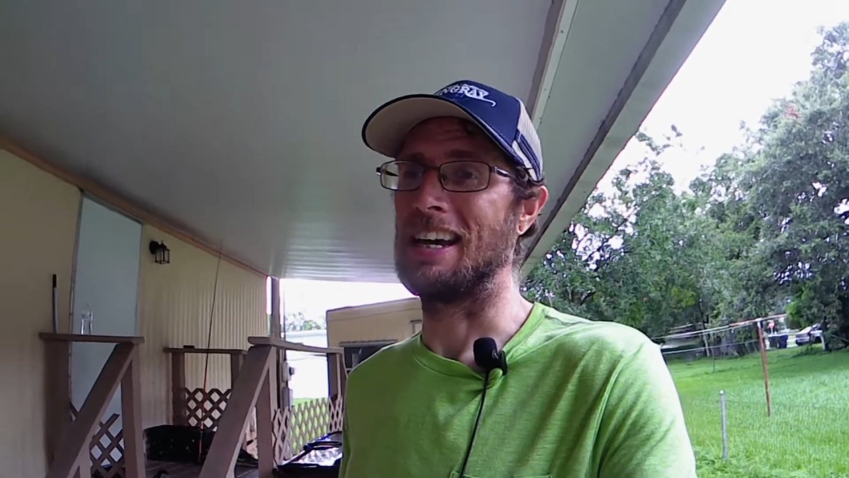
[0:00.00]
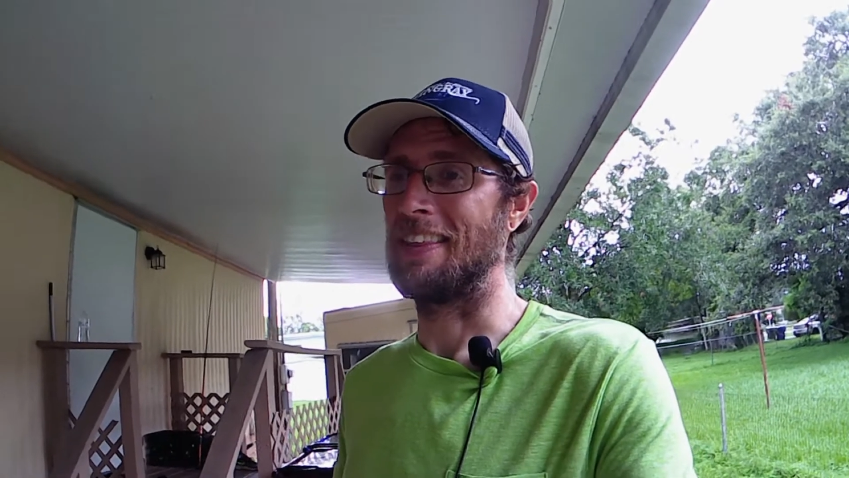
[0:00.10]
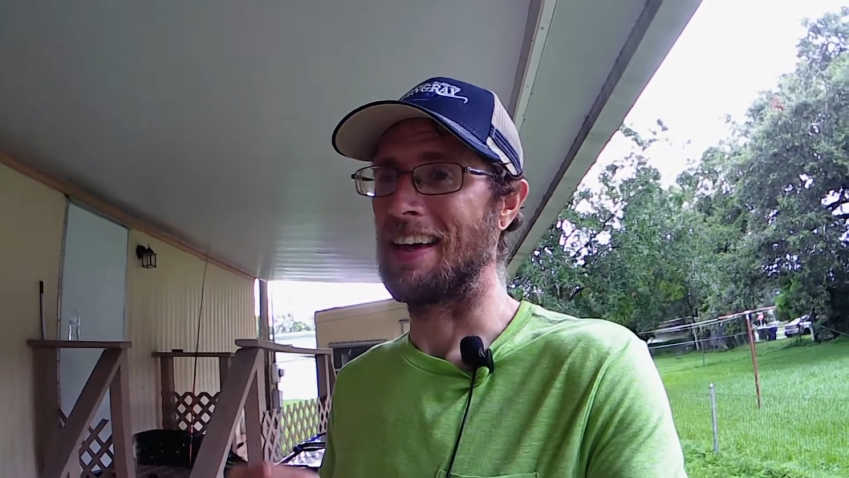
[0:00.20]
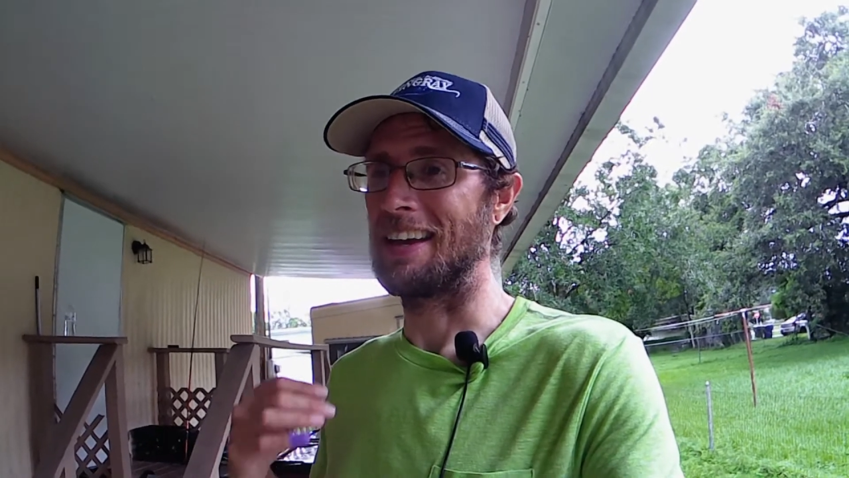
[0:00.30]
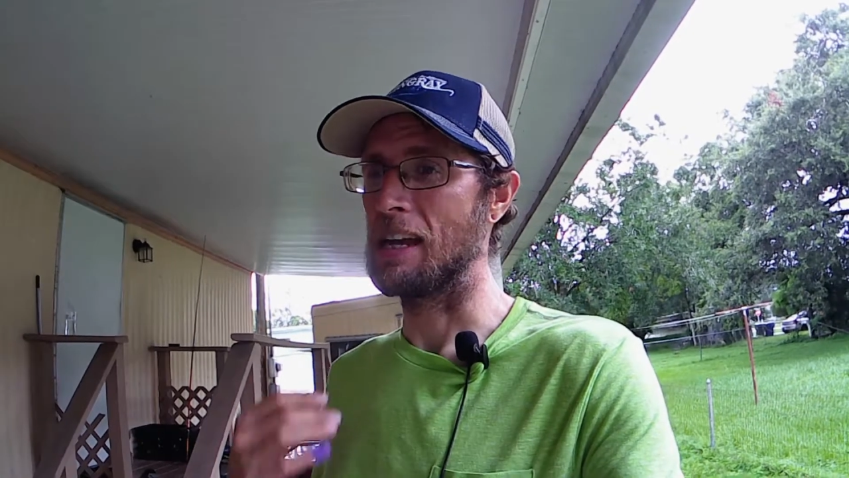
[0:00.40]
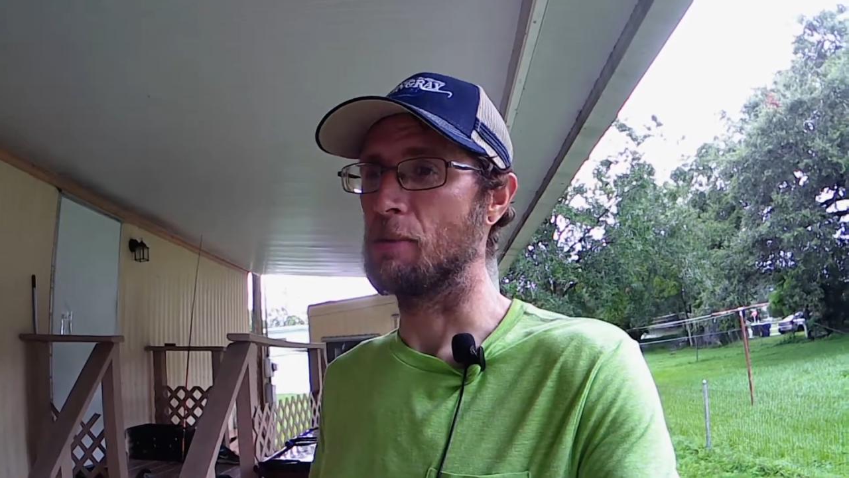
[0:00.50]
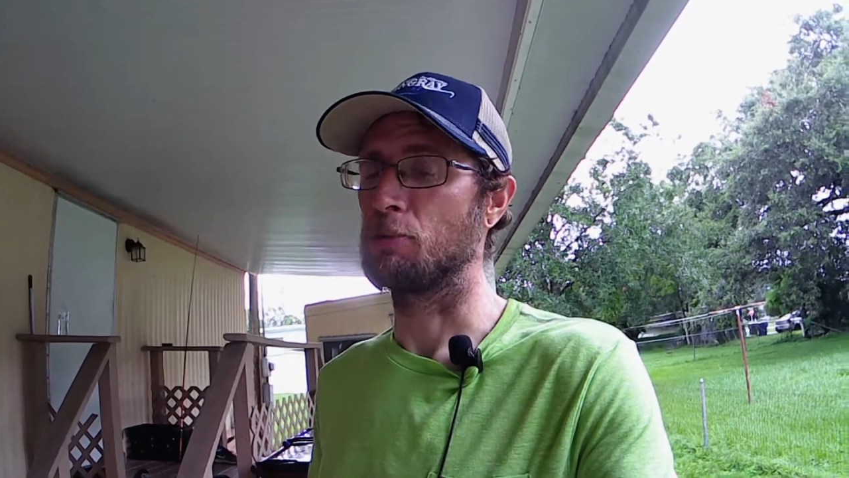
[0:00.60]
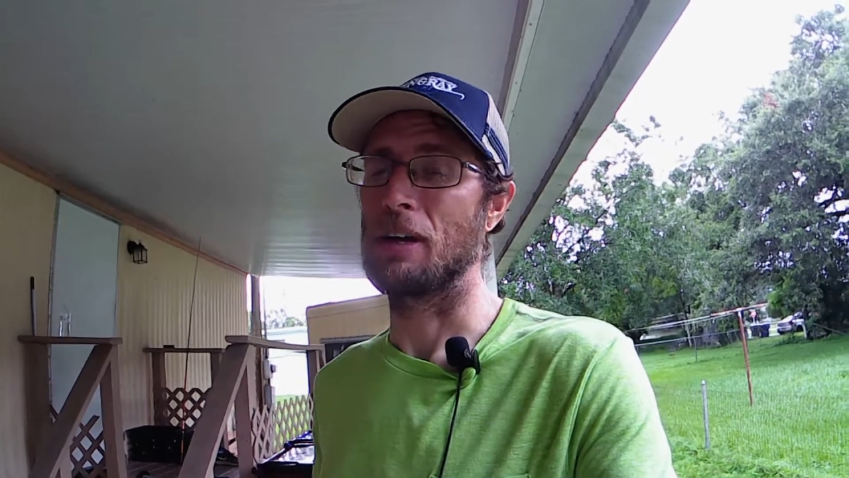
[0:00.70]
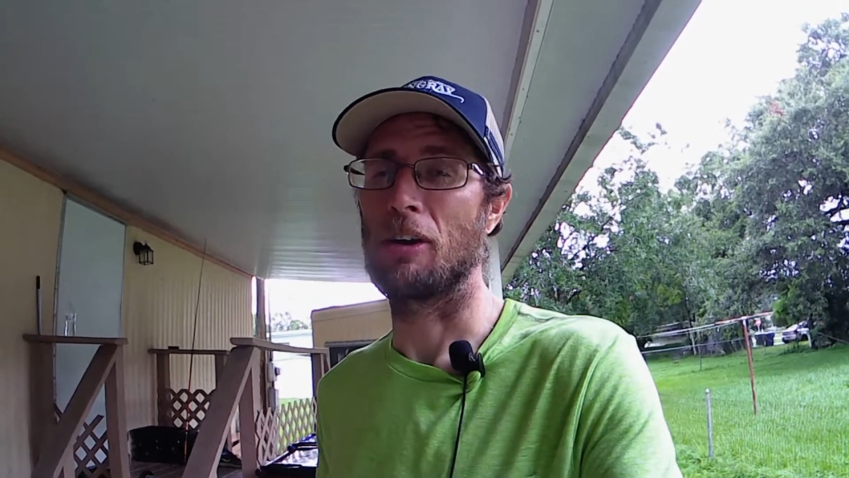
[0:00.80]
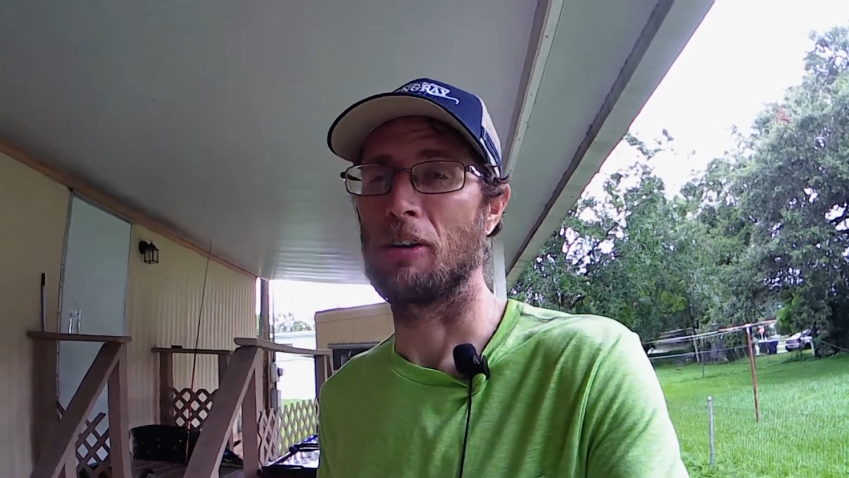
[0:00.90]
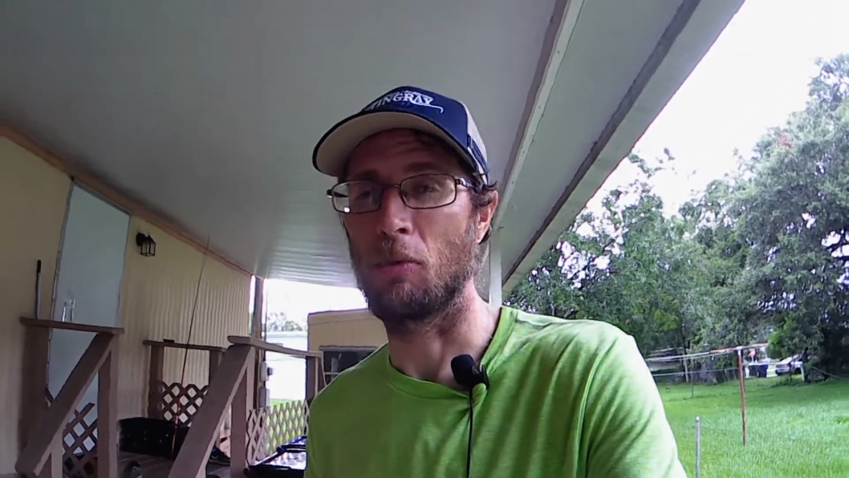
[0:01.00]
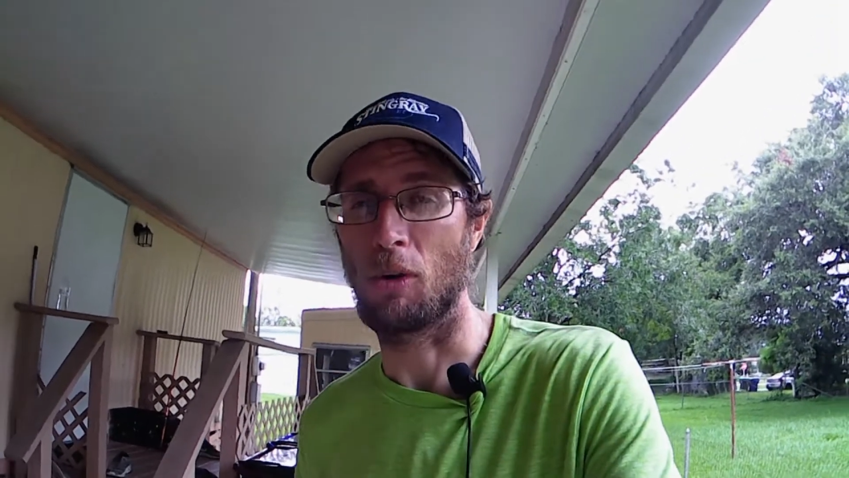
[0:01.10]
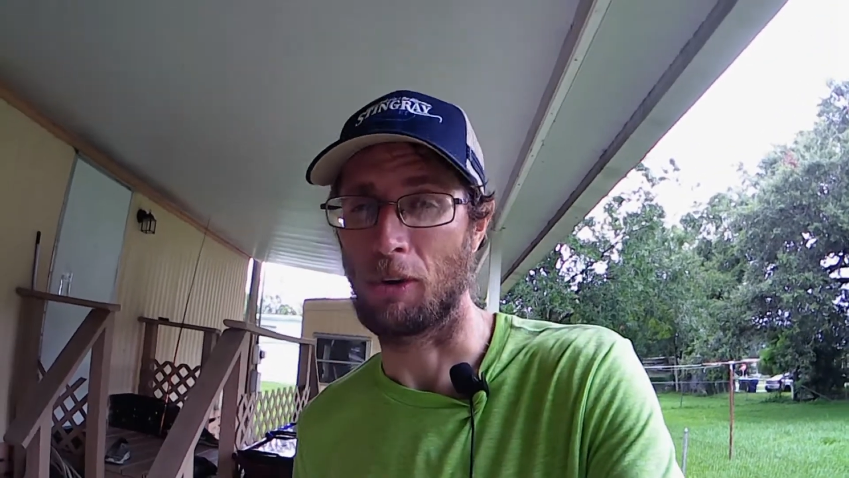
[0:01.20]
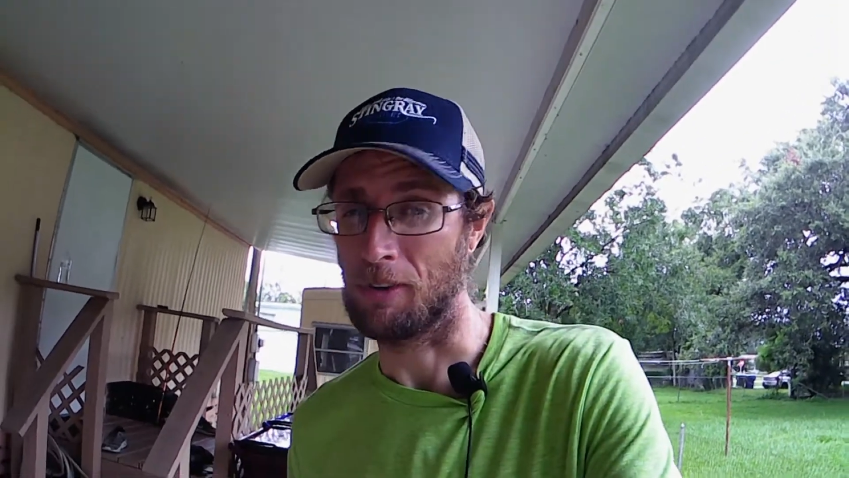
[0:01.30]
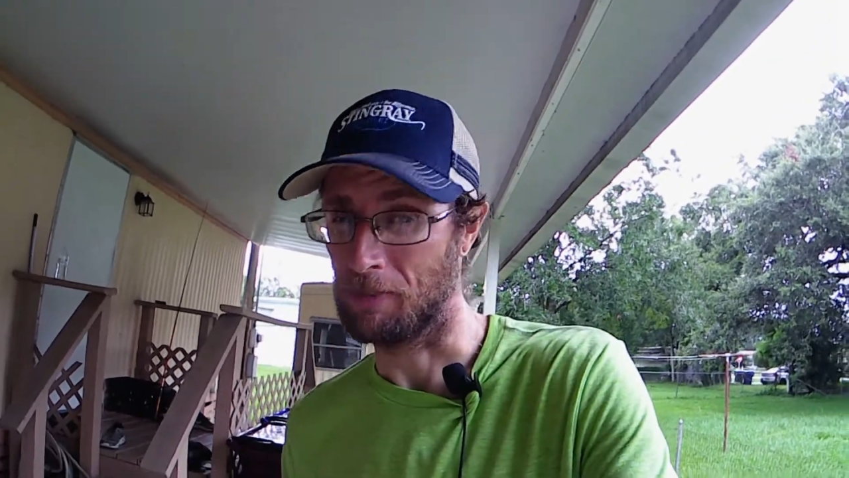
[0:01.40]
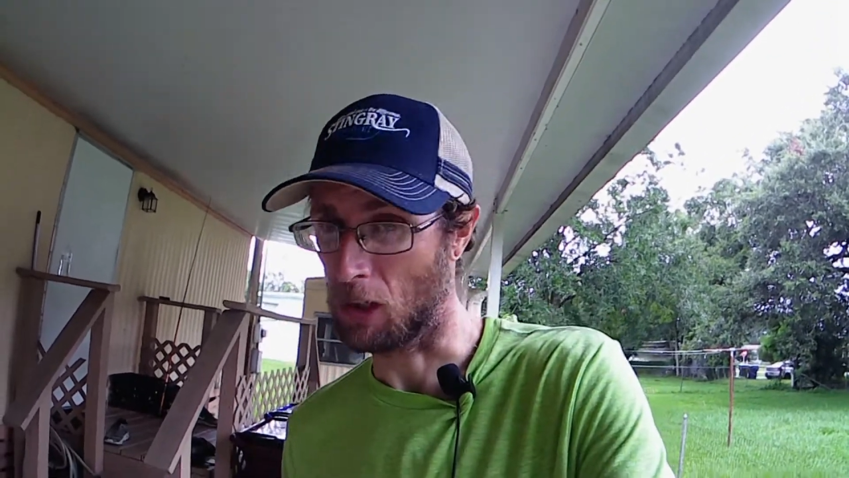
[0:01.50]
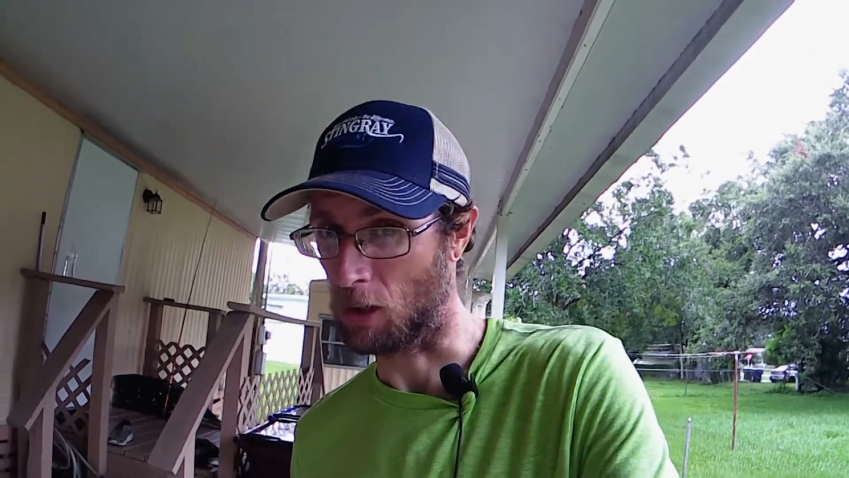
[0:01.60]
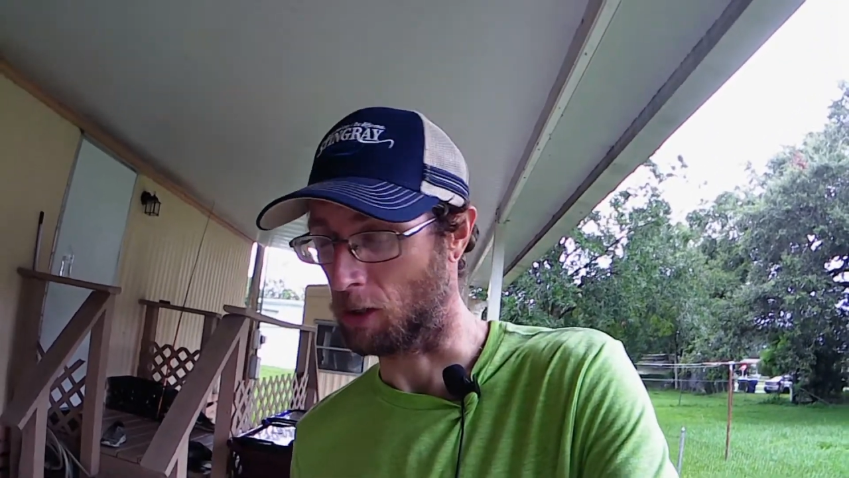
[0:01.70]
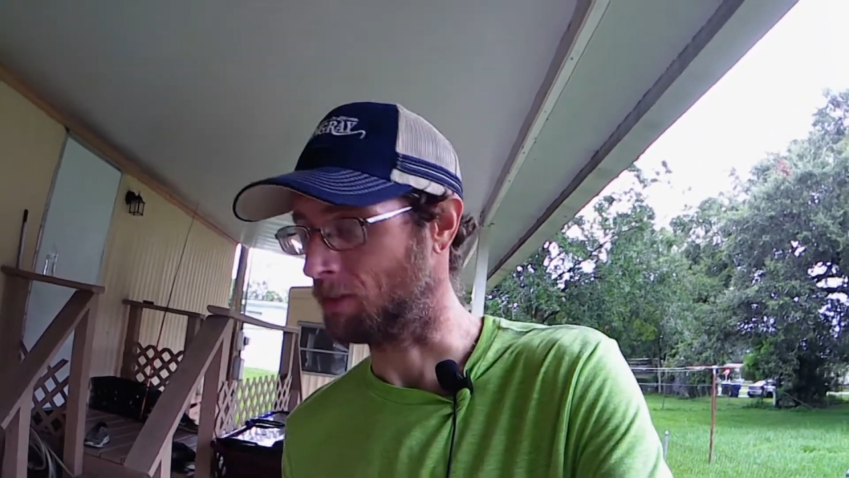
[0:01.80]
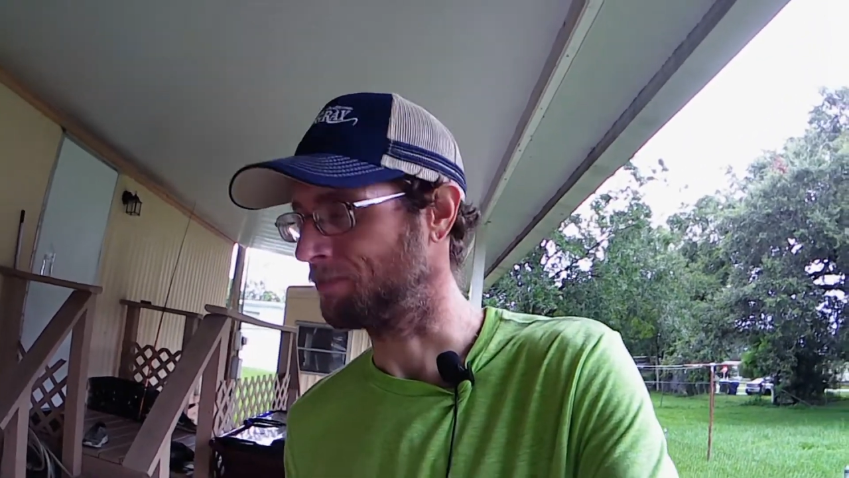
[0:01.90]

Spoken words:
and that keeps me out on the water even longer.